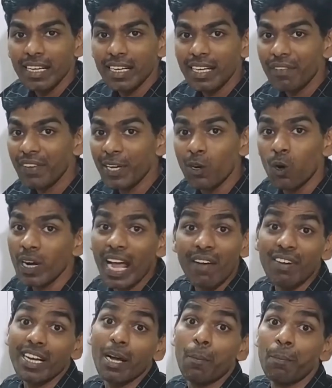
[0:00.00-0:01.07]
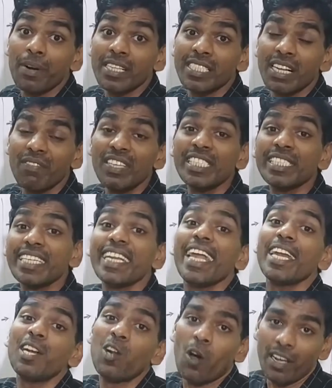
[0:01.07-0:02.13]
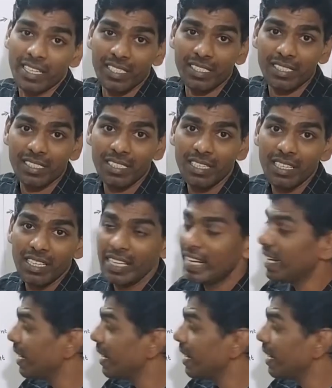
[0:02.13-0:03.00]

we don't have a compressor which create noise. It